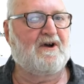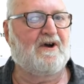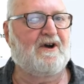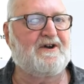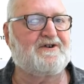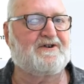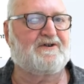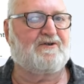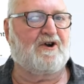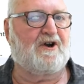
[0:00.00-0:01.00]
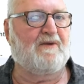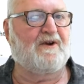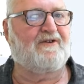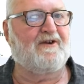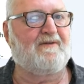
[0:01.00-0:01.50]
Each document
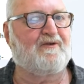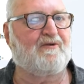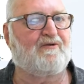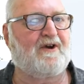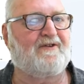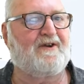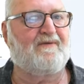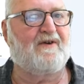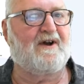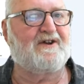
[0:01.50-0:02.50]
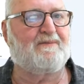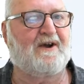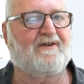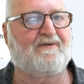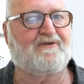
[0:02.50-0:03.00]
seems to address different
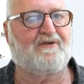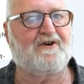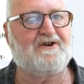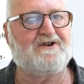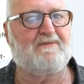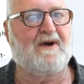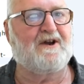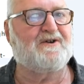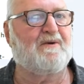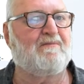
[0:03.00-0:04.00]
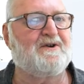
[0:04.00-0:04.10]
aspects of strategic management,